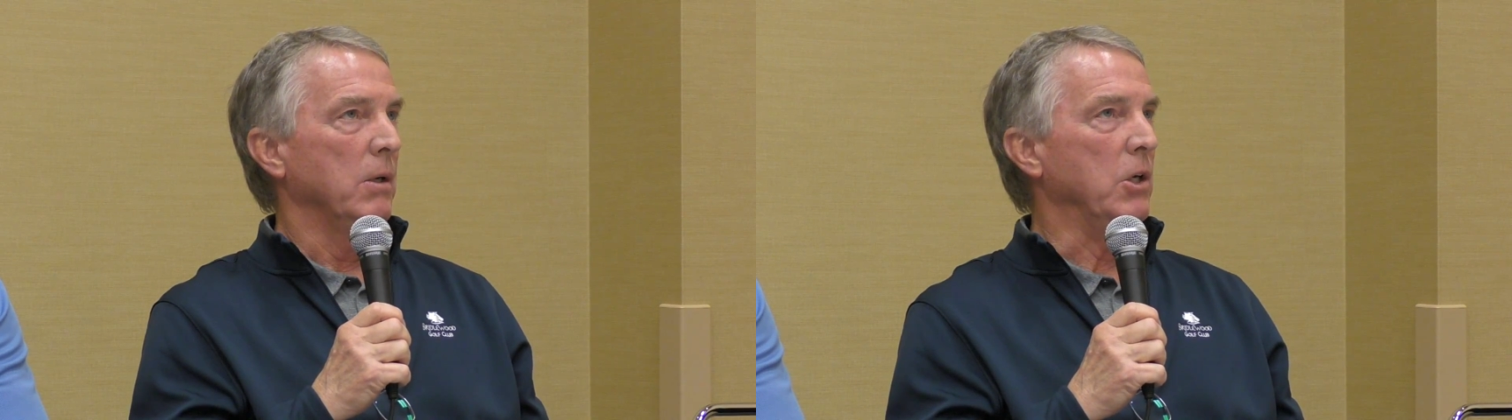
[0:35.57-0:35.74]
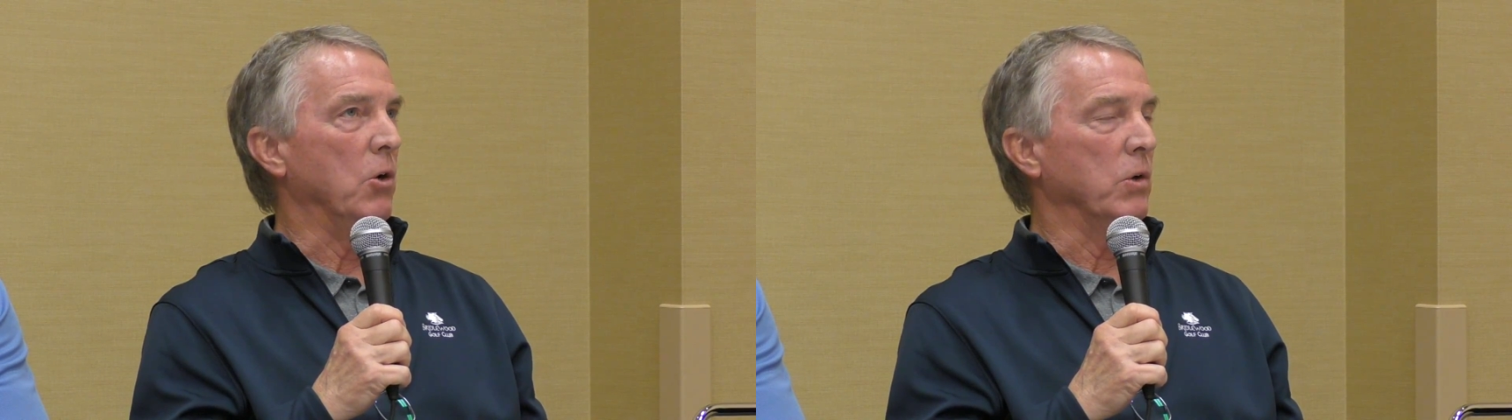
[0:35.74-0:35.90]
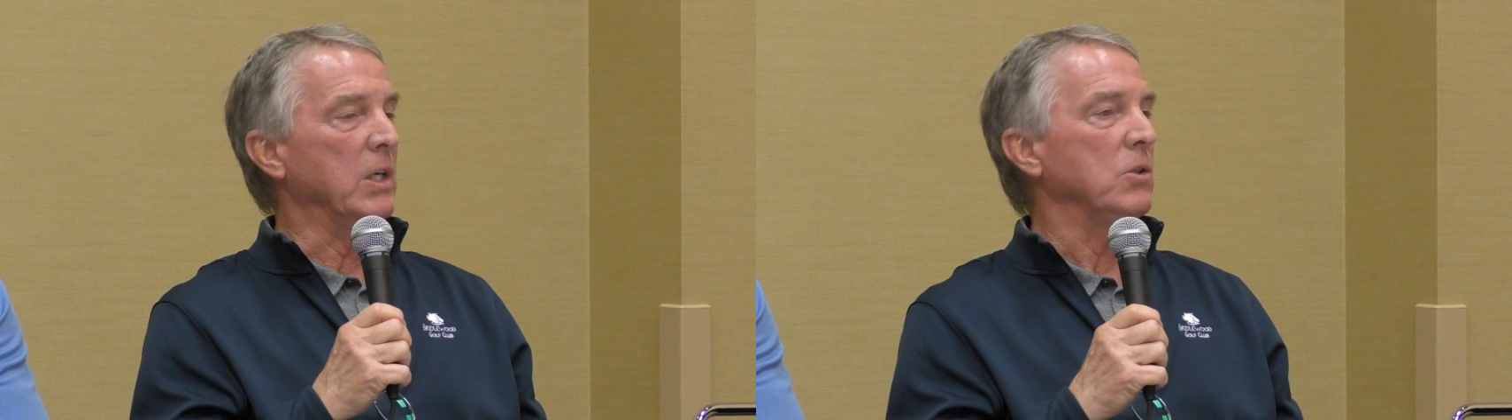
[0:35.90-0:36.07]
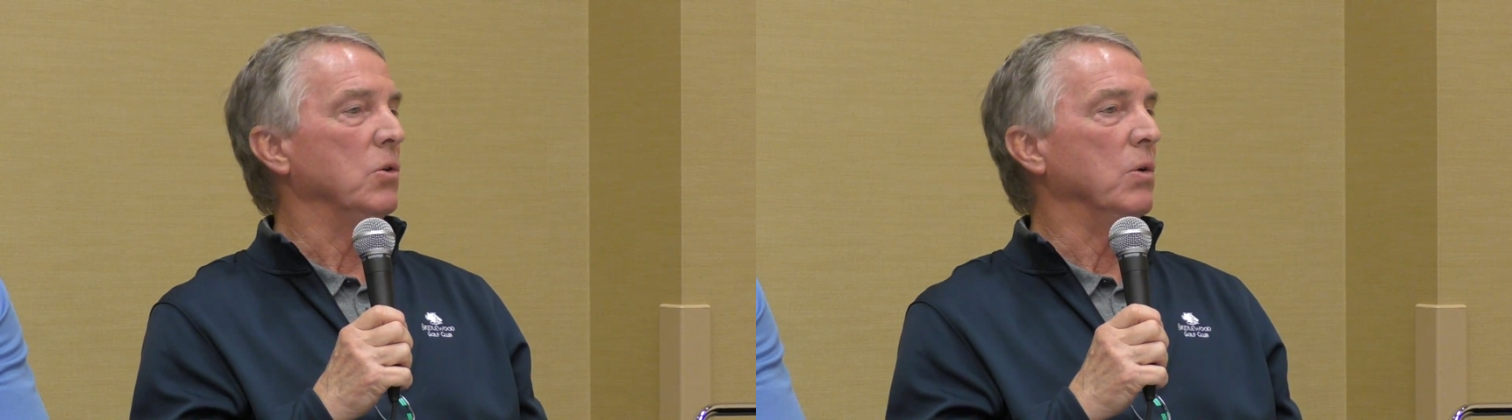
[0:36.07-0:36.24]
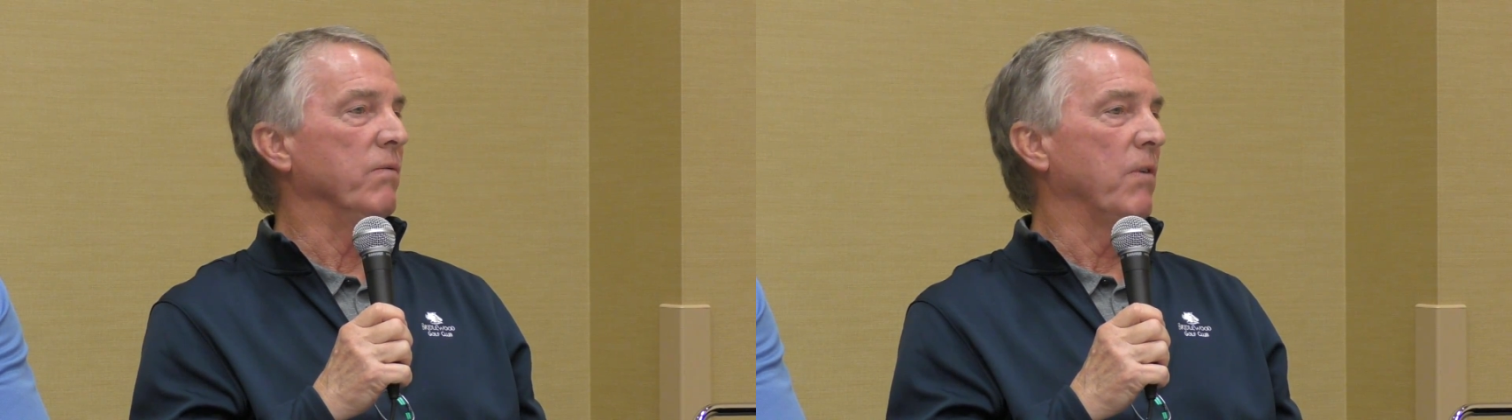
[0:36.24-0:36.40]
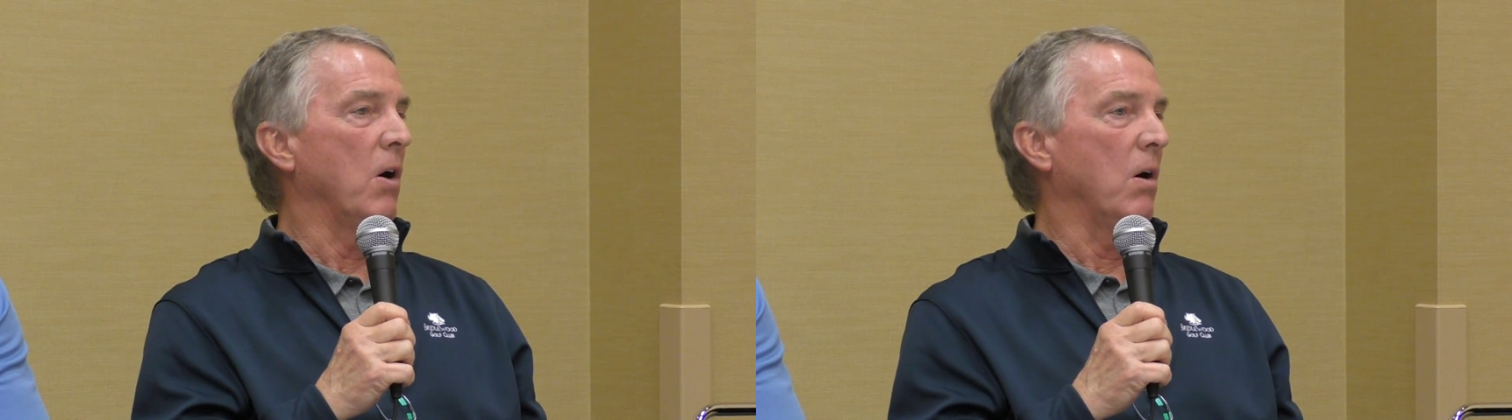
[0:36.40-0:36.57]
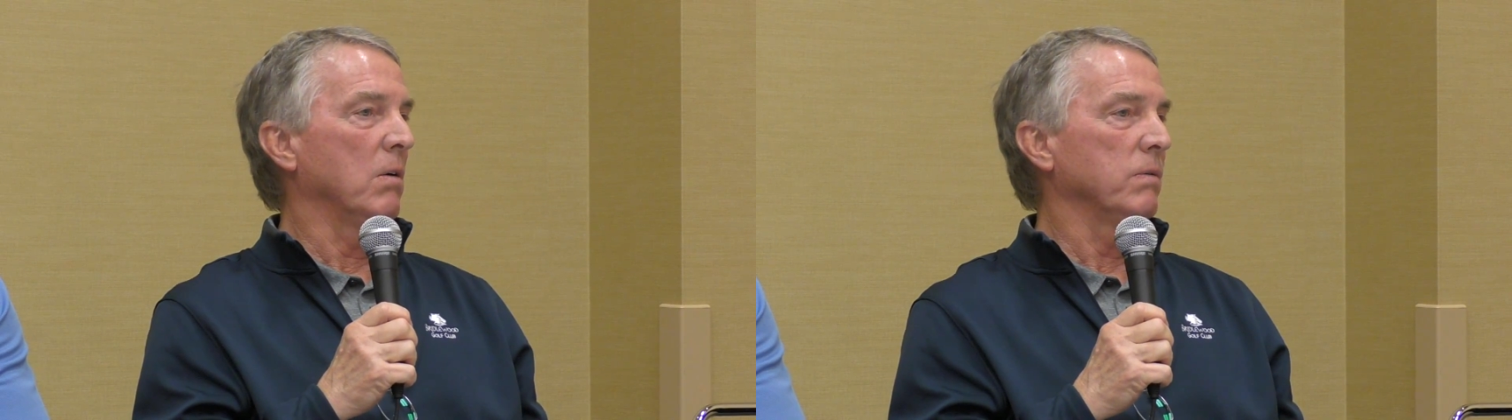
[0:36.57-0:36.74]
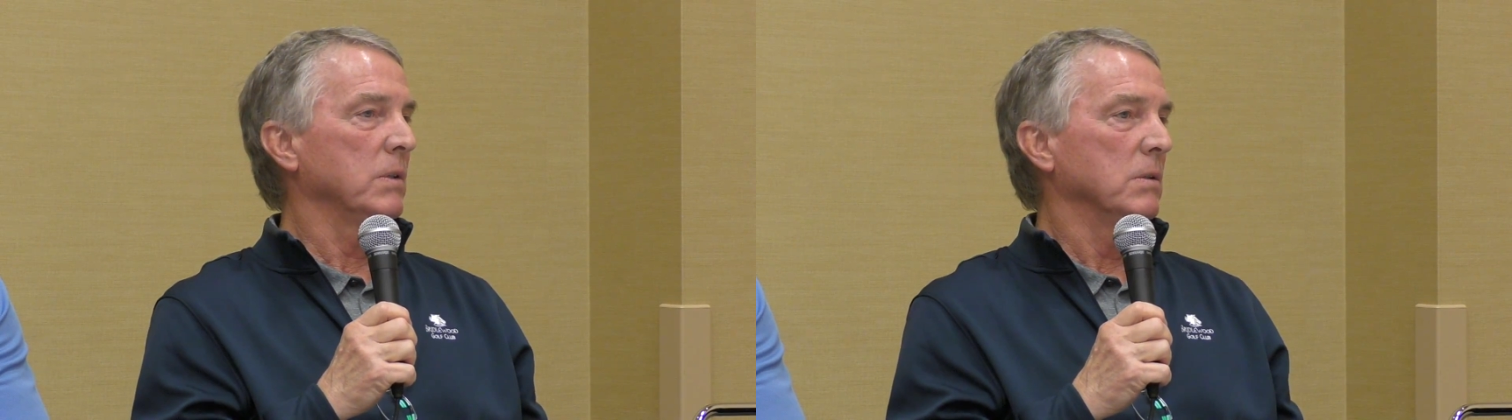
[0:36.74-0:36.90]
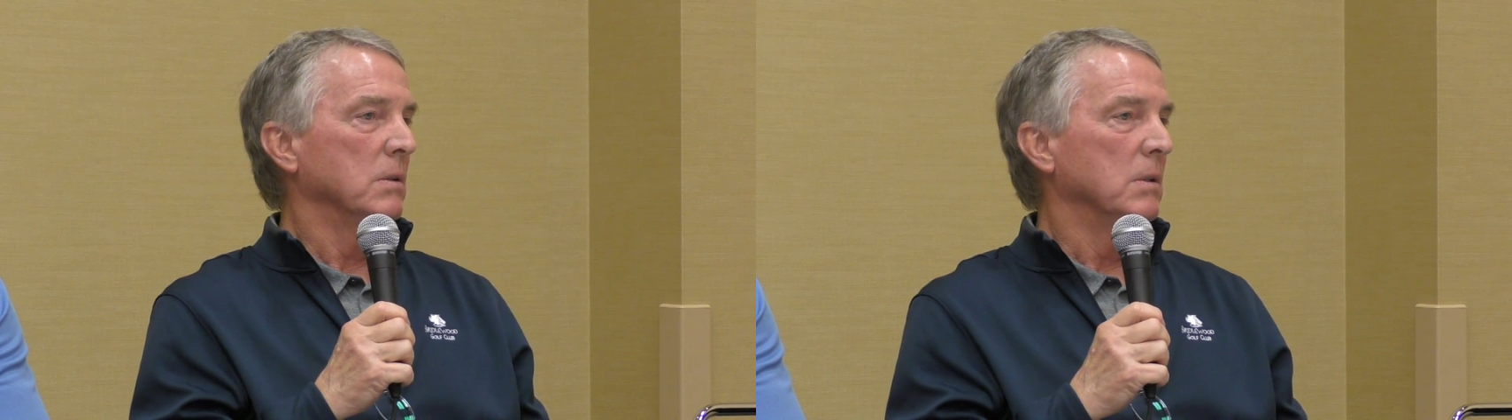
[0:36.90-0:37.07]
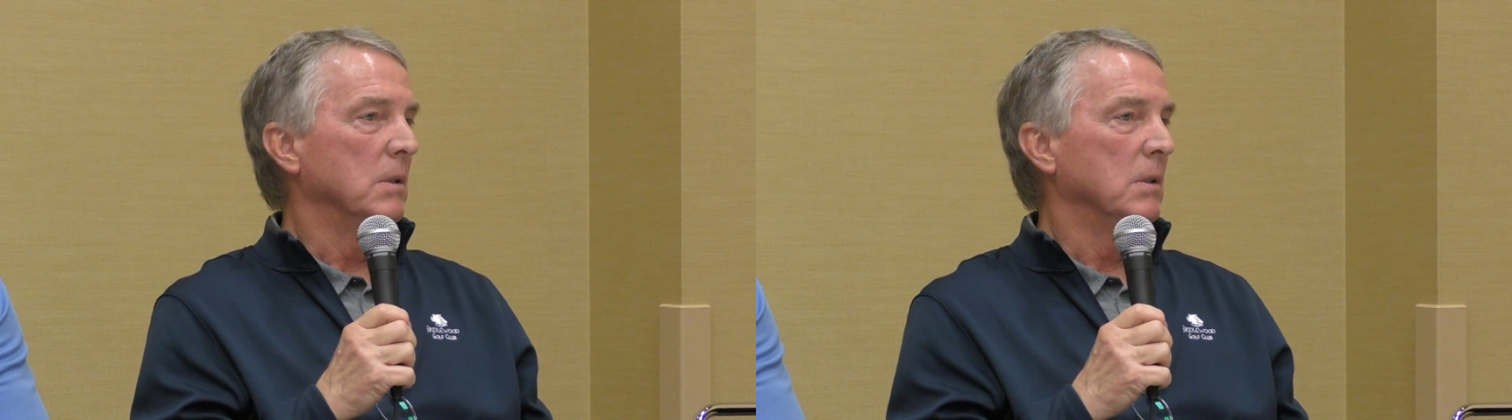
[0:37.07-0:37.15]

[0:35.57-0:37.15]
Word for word: you know get too involved.